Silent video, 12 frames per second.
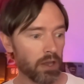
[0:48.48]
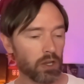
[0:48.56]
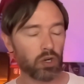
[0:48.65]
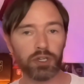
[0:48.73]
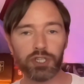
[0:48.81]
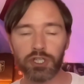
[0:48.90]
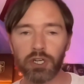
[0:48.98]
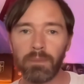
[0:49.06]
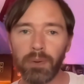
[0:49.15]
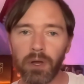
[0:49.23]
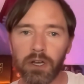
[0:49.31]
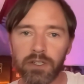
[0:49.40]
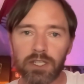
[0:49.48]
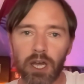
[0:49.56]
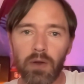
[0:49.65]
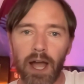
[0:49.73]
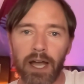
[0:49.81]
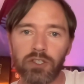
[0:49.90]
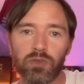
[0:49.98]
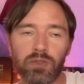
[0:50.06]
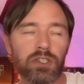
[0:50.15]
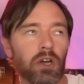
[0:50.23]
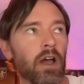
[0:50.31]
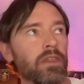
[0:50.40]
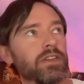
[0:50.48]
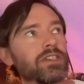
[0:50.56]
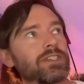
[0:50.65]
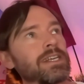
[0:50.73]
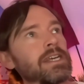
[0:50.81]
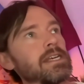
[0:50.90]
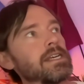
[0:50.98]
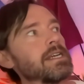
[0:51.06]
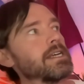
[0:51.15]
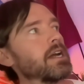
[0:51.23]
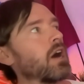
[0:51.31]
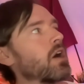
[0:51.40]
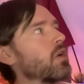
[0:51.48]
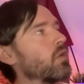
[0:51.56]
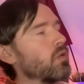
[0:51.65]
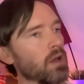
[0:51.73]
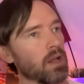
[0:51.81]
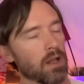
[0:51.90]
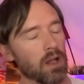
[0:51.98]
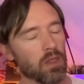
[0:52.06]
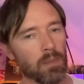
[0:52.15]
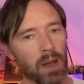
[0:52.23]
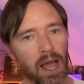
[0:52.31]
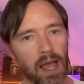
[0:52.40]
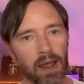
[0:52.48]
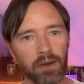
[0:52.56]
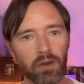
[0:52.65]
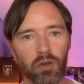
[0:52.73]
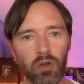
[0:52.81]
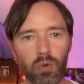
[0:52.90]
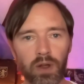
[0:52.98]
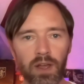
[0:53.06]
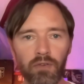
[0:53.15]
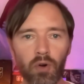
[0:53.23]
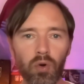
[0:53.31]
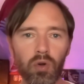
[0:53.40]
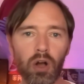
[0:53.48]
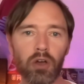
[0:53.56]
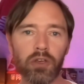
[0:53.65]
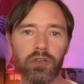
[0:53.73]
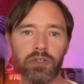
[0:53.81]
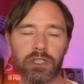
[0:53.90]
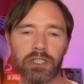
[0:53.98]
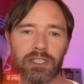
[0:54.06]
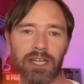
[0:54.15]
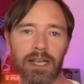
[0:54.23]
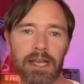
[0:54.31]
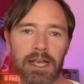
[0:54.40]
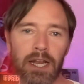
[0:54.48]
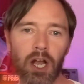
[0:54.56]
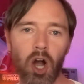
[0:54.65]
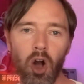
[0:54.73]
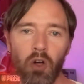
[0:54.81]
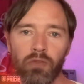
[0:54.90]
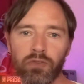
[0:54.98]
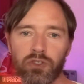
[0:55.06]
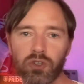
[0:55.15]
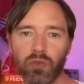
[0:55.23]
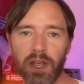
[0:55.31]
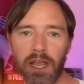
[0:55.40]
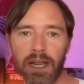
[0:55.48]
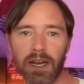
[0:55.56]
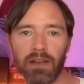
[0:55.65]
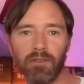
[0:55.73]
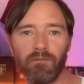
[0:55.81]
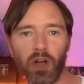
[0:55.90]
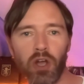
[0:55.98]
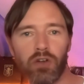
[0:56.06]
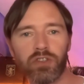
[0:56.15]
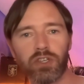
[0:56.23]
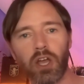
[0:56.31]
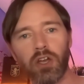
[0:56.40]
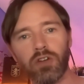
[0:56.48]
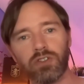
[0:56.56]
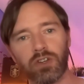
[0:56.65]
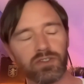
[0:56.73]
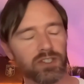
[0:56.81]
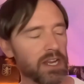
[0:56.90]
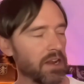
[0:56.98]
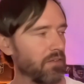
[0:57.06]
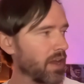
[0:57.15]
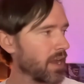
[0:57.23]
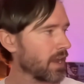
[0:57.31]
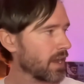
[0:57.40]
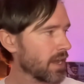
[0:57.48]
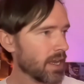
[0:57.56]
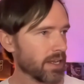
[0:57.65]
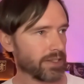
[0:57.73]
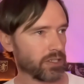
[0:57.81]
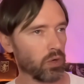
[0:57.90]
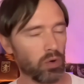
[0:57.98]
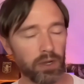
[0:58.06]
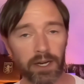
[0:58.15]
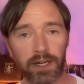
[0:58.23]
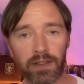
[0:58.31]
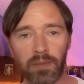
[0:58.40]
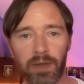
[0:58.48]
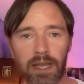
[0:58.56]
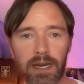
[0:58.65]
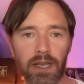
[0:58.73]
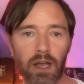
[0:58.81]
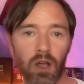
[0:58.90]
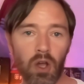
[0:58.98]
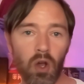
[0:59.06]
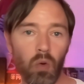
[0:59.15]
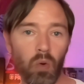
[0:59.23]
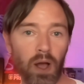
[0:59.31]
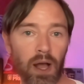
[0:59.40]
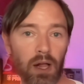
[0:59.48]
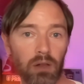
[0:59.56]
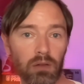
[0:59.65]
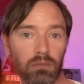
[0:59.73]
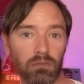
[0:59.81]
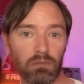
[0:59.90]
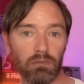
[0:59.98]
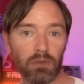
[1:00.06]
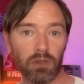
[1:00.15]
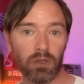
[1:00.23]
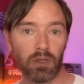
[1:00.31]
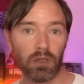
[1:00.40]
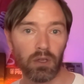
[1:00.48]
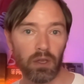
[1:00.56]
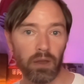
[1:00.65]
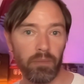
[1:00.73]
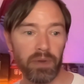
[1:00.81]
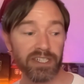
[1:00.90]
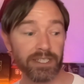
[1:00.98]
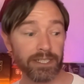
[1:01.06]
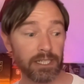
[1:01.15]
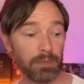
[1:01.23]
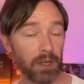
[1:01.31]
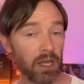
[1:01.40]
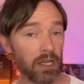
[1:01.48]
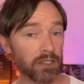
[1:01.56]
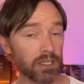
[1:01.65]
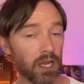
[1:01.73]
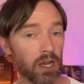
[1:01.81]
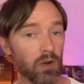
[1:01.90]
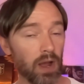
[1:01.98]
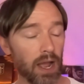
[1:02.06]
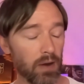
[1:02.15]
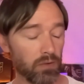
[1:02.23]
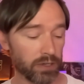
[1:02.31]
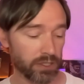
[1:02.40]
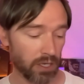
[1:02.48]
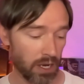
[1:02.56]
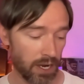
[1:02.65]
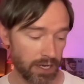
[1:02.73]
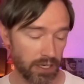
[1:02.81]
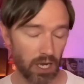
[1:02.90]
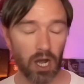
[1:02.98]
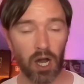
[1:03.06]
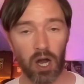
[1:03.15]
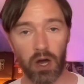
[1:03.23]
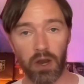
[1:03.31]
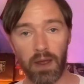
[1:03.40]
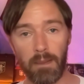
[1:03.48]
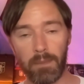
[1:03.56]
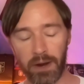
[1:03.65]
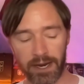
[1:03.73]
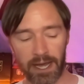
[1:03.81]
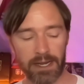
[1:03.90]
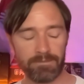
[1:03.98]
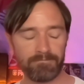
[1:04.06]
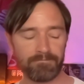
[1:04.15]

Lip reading: Christian Purslow has resigned. The CEO, the man who we have all got used to seeing on screen, in photos, on TV, talking in the media. Well, Mr. Purslow resigned on Monday.